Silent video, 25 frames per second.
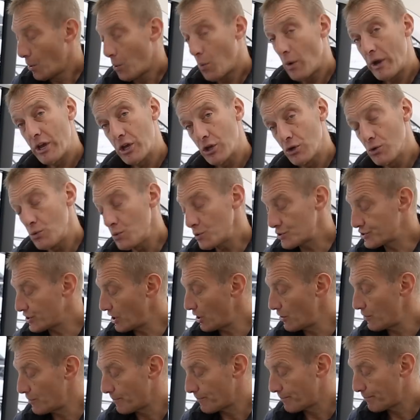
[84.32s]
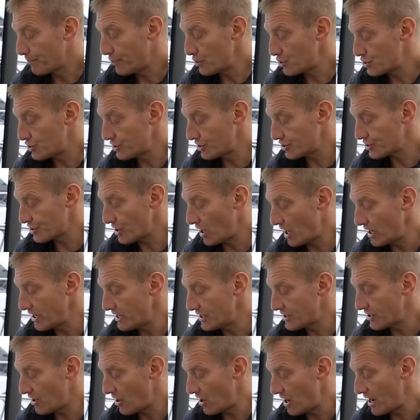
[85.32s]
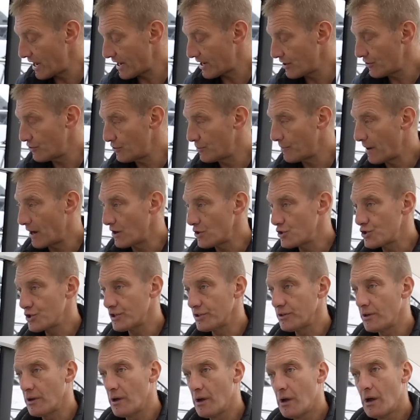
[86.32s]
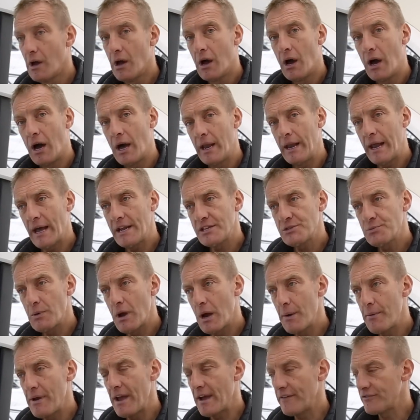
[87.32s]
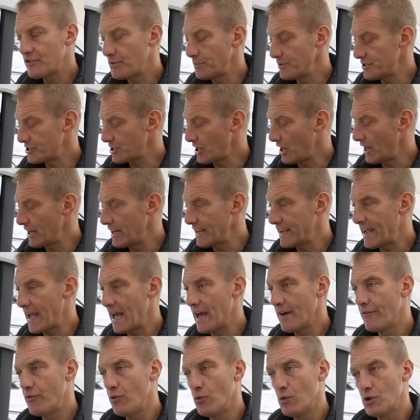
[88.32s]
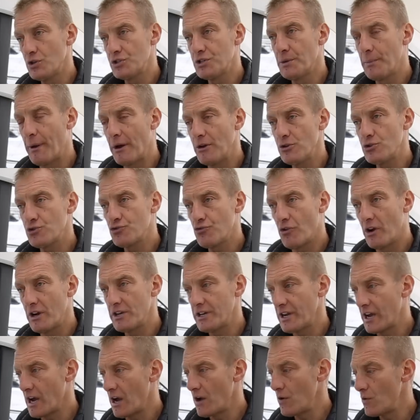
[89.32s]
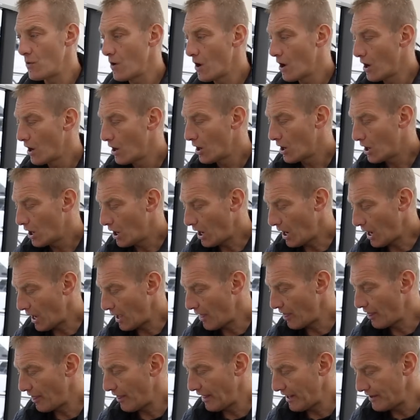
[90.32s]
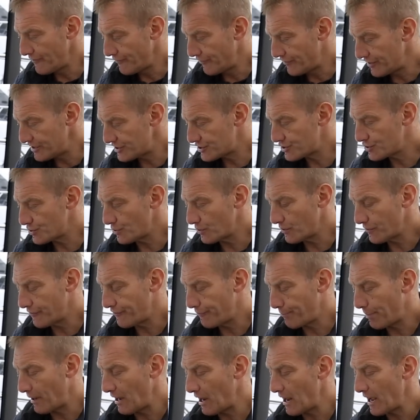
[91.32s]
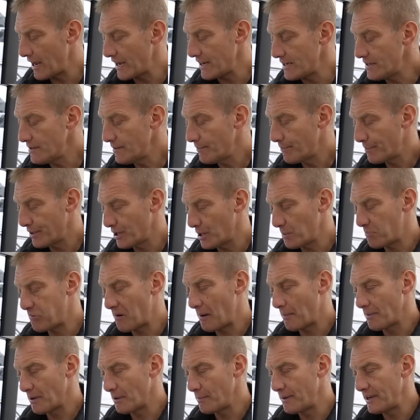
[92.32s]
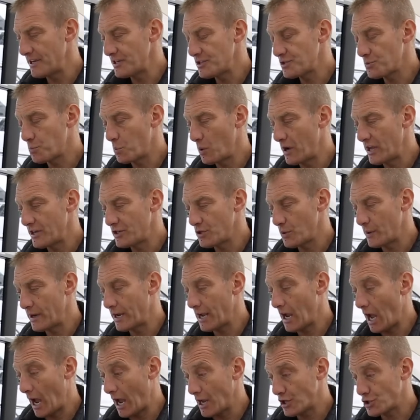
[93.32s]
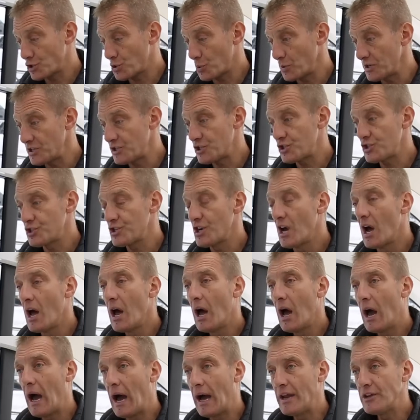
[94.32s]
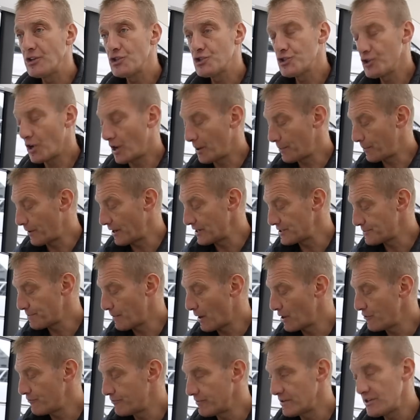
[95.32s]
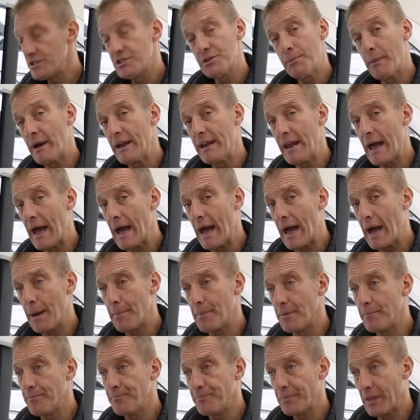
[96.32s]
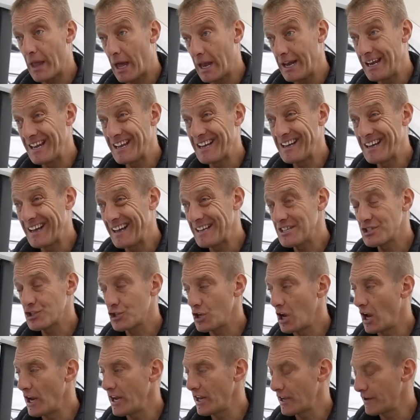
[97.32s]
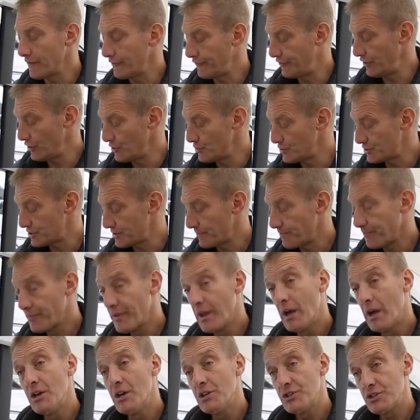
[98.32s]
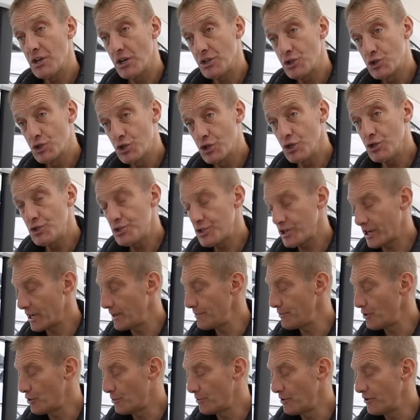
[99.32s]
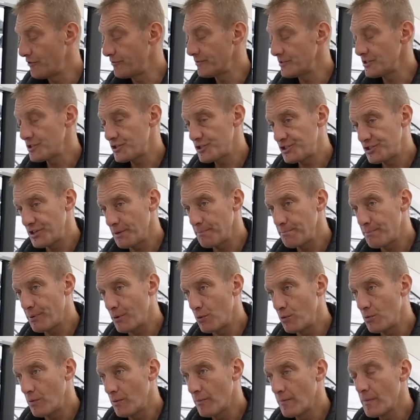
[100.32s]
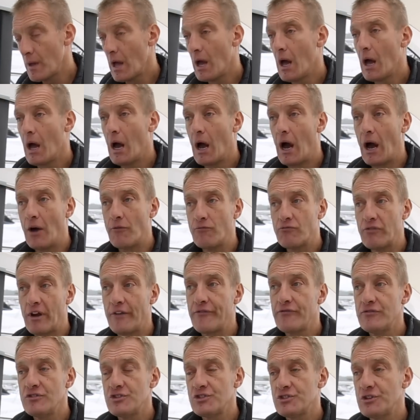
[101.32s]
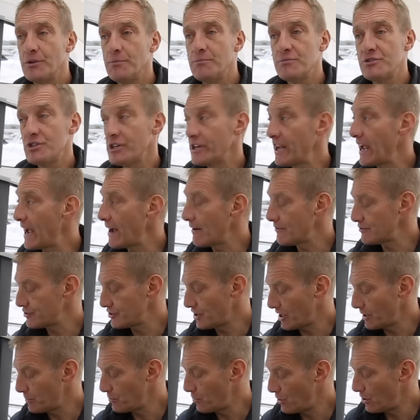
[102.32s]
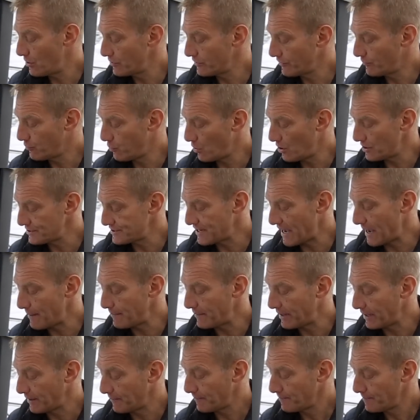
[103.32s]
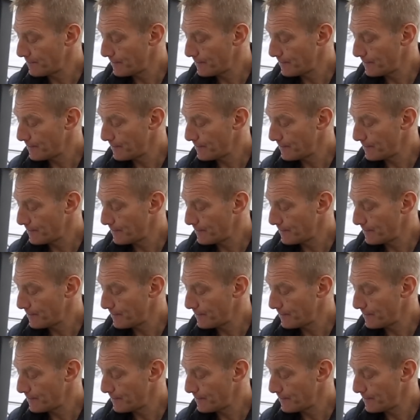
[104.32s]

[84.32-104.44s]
We can also push in a slightly diagonal motion, and that's where we have to be slightly careful because the boat's trying to go in this sort of plane, but the problem is we're doing a twist and a sideways movement to make that happen, and it can get slightly confused. So it's good to keep your movements simple and reference them to the outside world of what's happening.